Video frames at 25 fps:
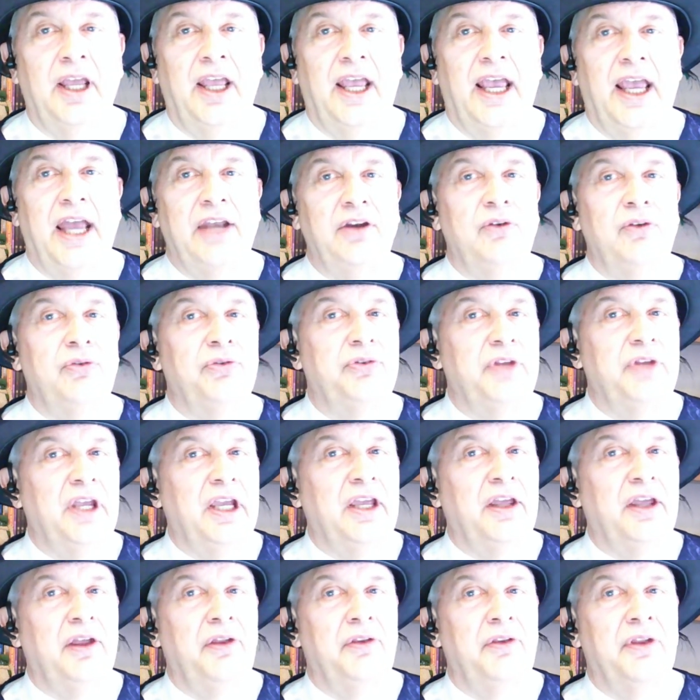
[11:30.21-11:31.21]
and you
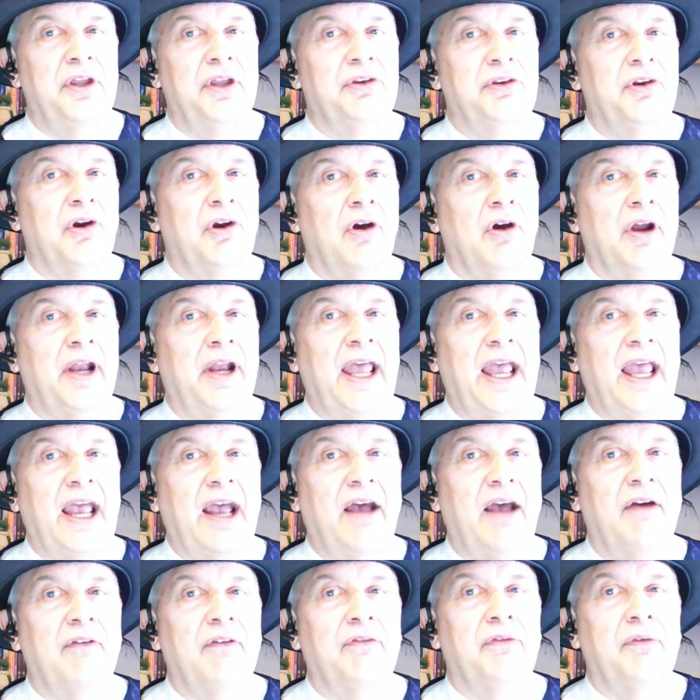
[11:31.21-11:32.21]
think that they're going to
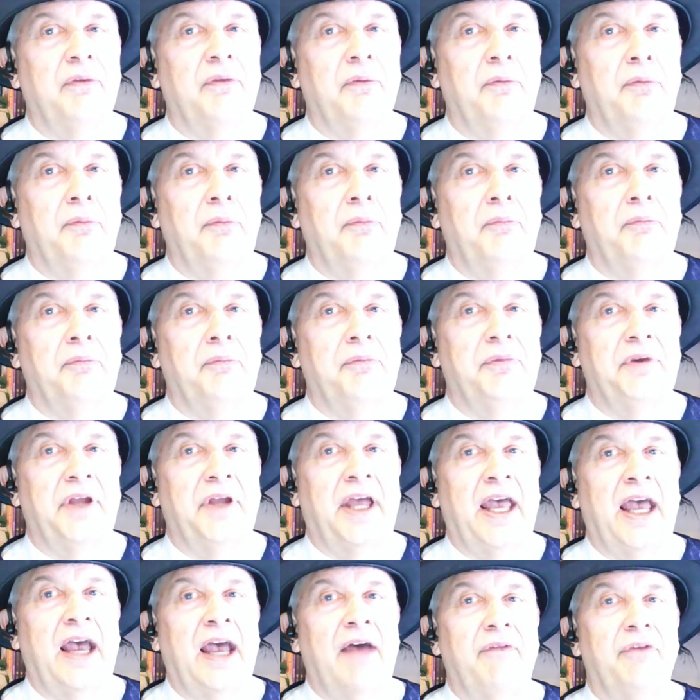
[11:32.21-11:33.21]
have to
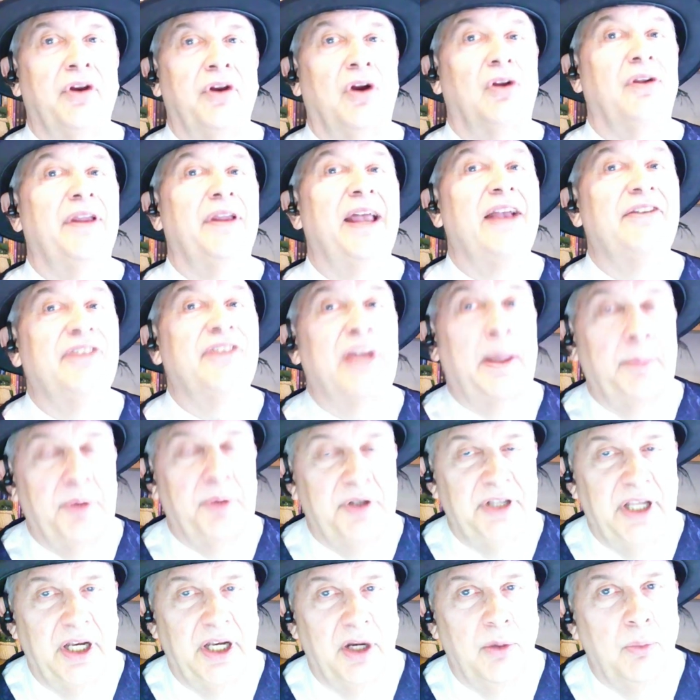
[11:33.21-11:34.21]
have their legs
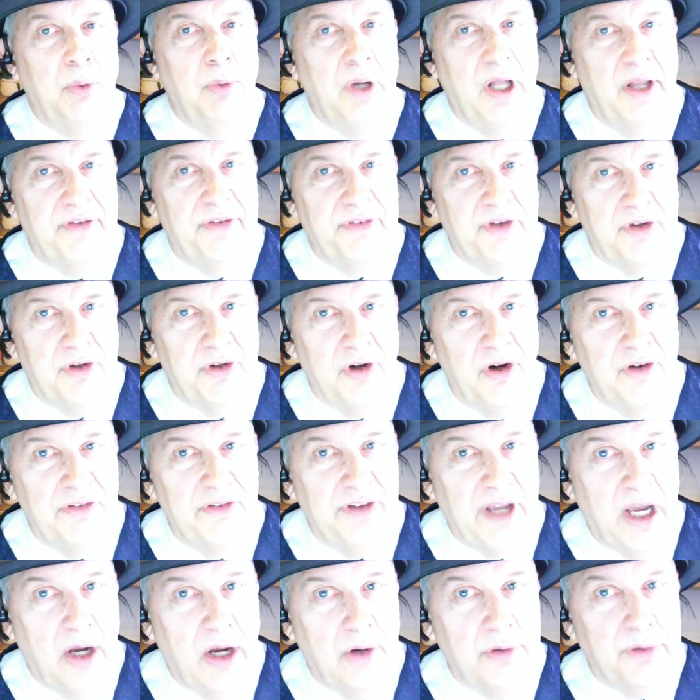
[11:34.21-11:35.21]
amputated. Well, as it turns
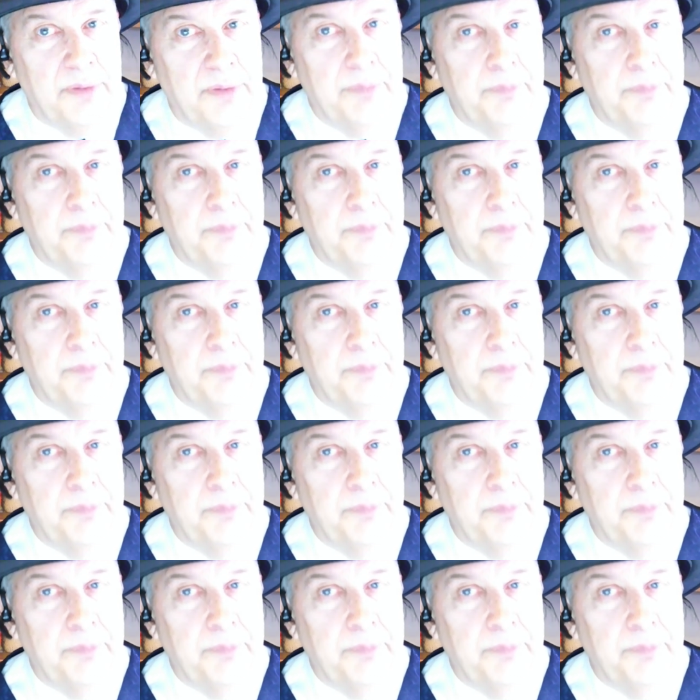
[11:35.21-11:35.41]
out,